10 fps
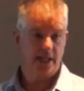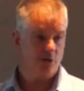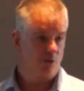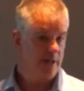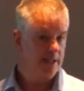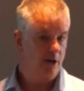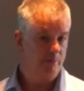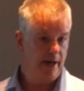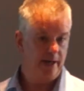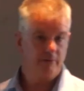an ex-retail
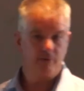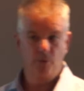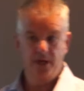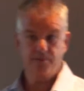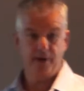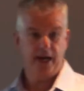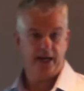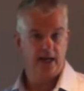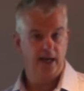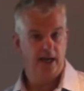banker from Westpac,
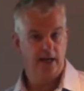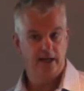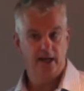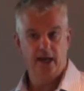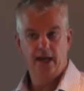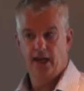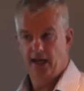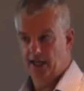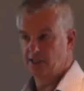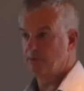and he's